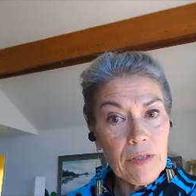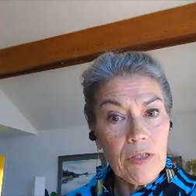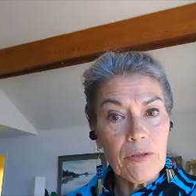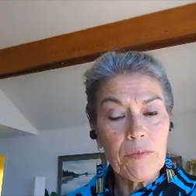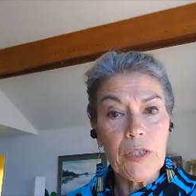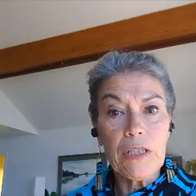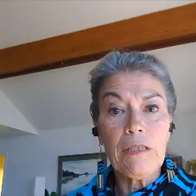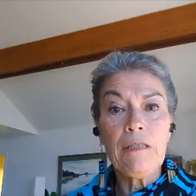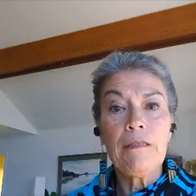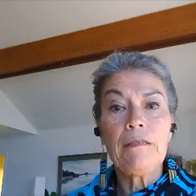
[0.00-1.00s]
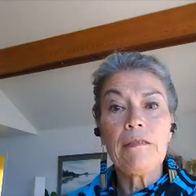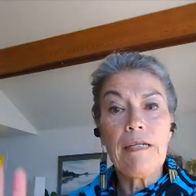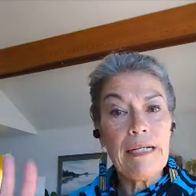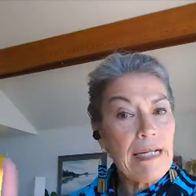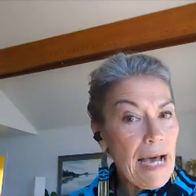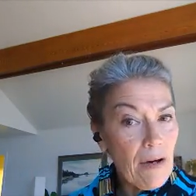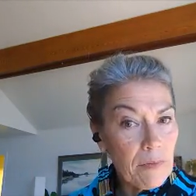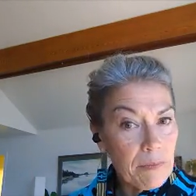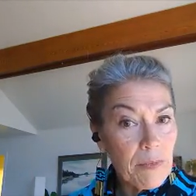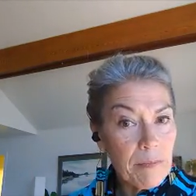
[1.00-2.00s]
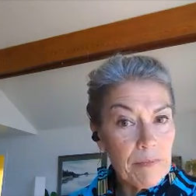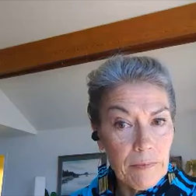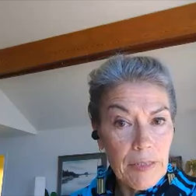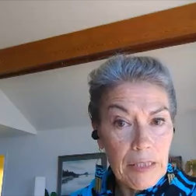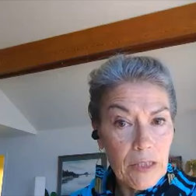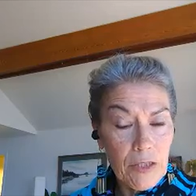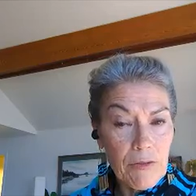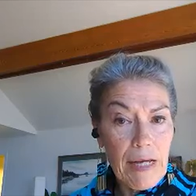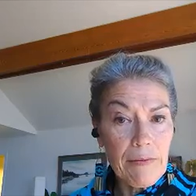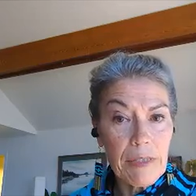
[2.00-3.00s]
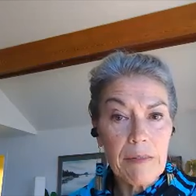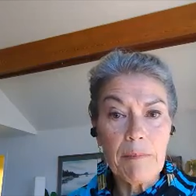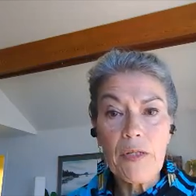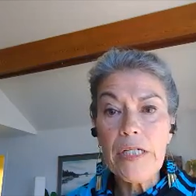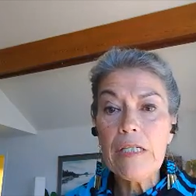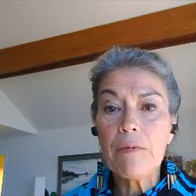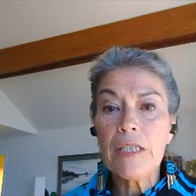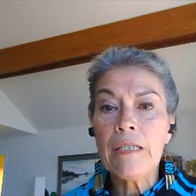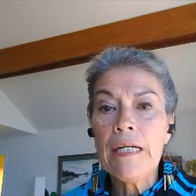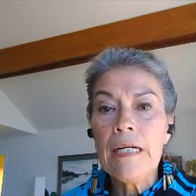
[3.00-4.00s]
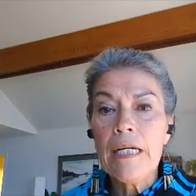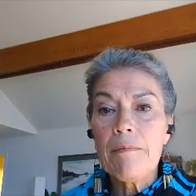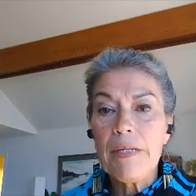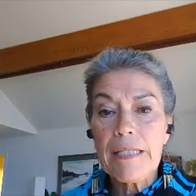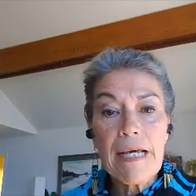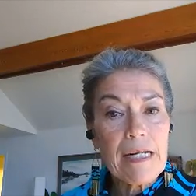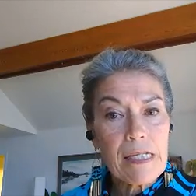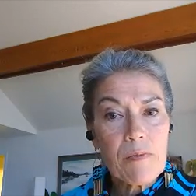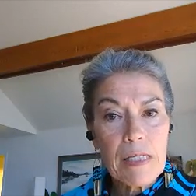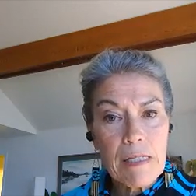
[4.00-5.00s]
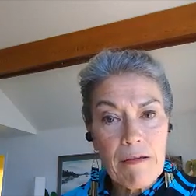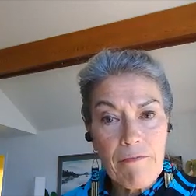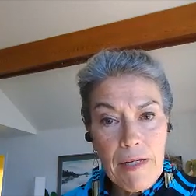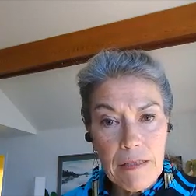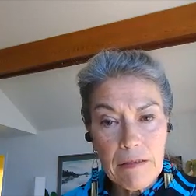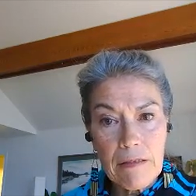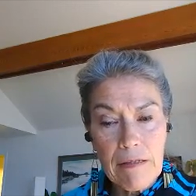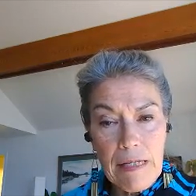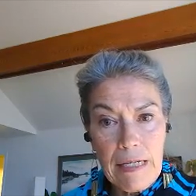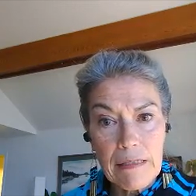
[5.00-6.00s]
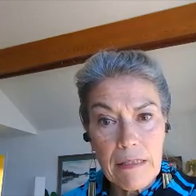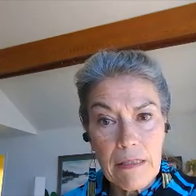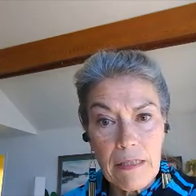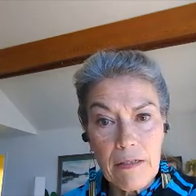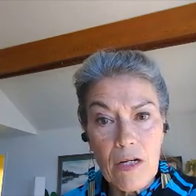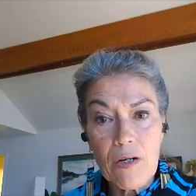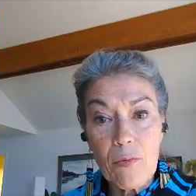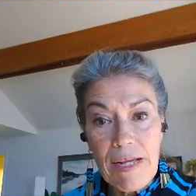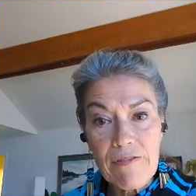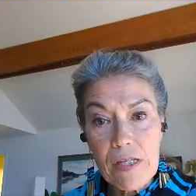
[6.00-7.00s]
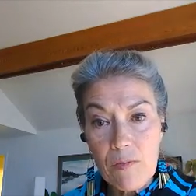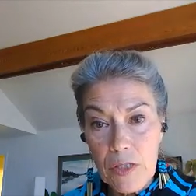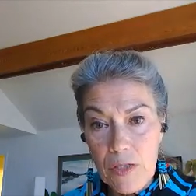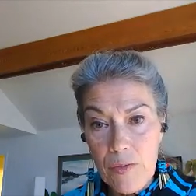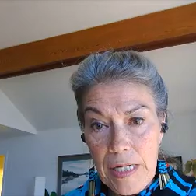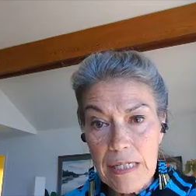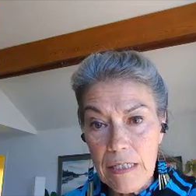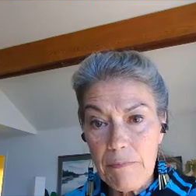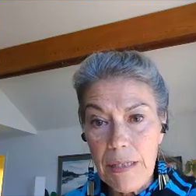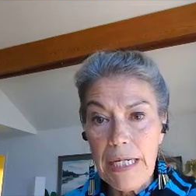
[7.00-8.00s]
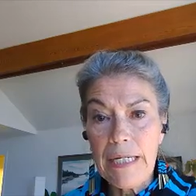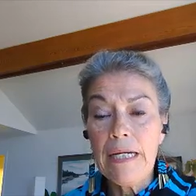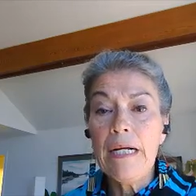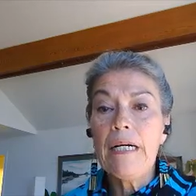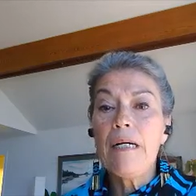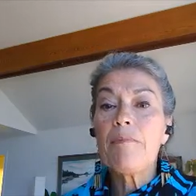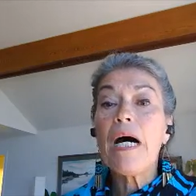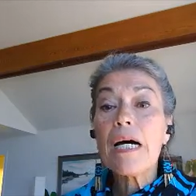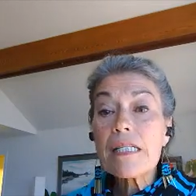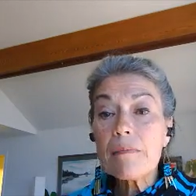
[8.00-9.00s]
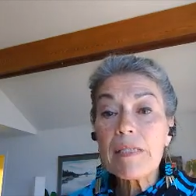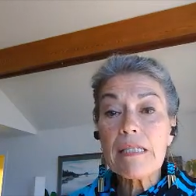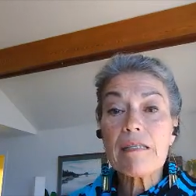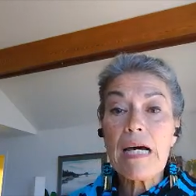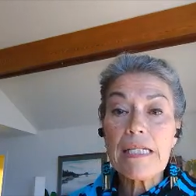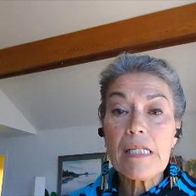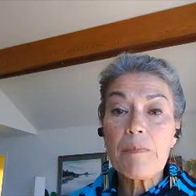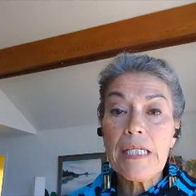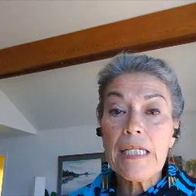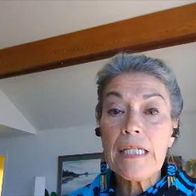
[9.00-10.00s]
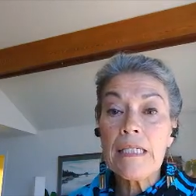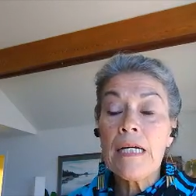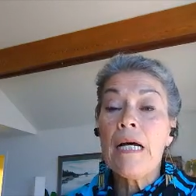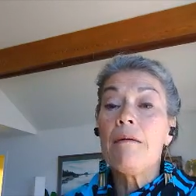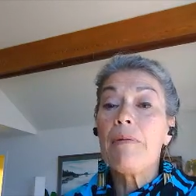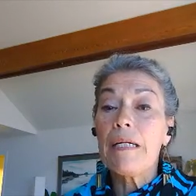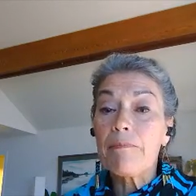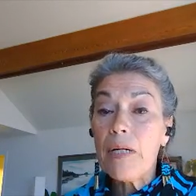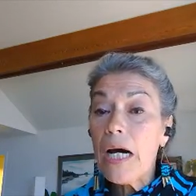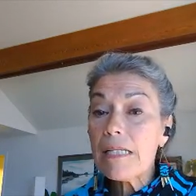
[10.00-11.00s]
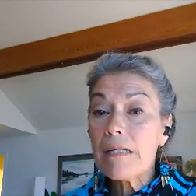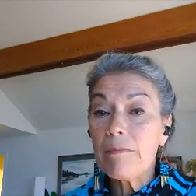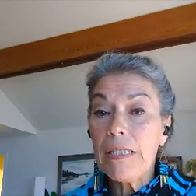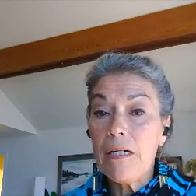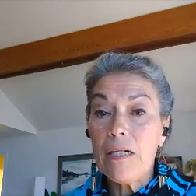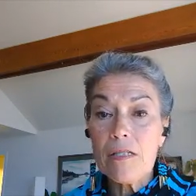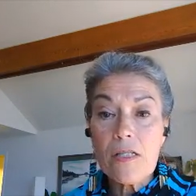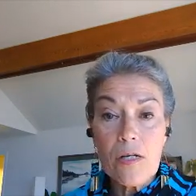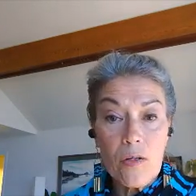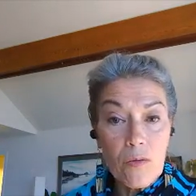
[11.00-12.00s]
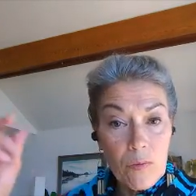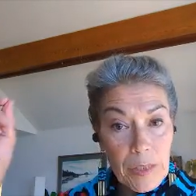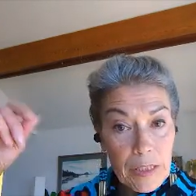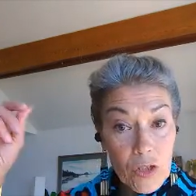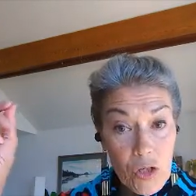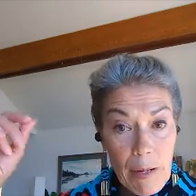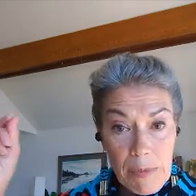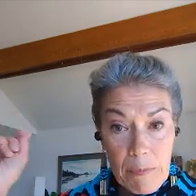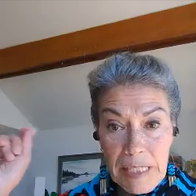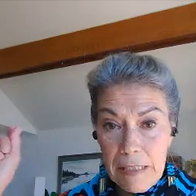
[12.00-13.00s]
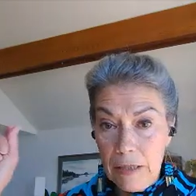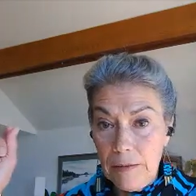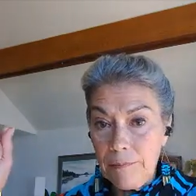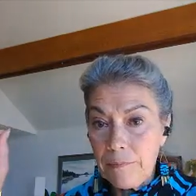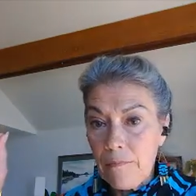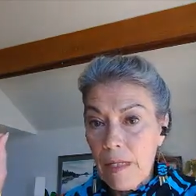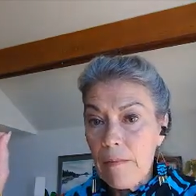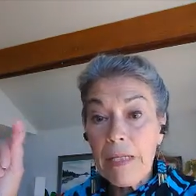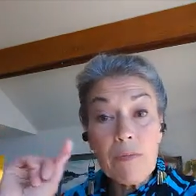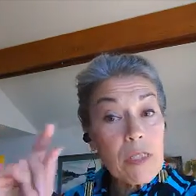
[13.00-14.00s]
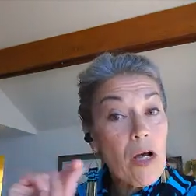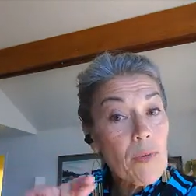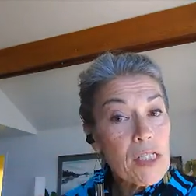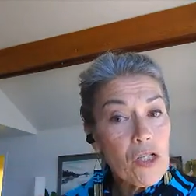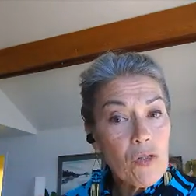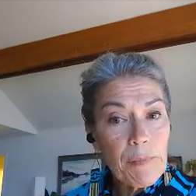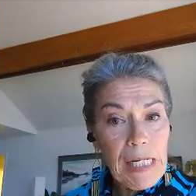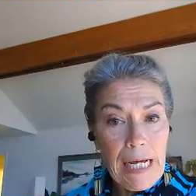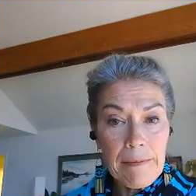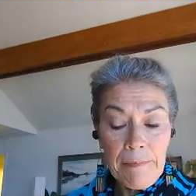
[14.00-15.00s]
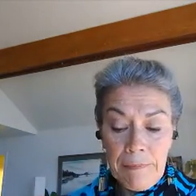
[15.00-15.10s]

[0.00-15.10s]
goat wool. And now we could do that with the merino wool. But that's what they felt that our wefts were created by, possibly thigh spinning, but possibly also with the drop spindle. But it was always 2-ply.